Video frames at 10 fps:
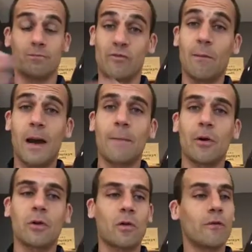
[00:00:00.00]
from my
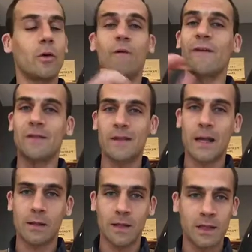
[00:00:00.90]
point of view, a
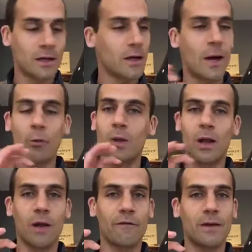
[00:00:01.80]
fantastic year. I
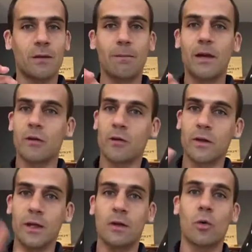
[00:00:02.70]
really love it because the
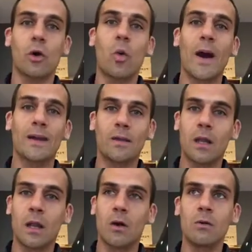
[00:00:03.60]
yields were
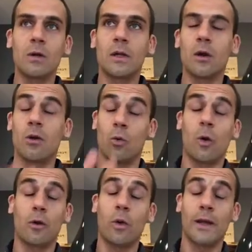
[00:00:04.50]
quite low.
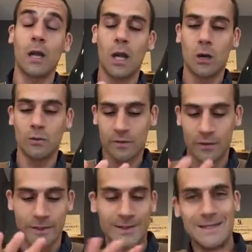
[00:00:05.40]

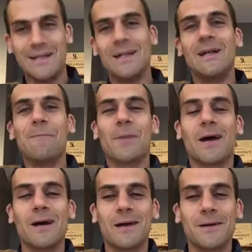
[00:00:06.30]
Sorry.
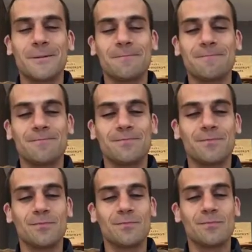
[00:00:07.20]

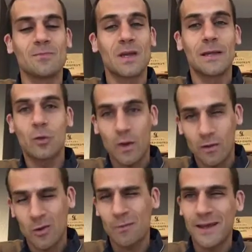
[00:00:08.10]
It was
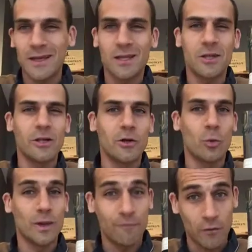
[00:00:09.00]
a complicated year
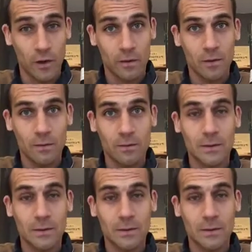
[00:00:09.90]
with frost,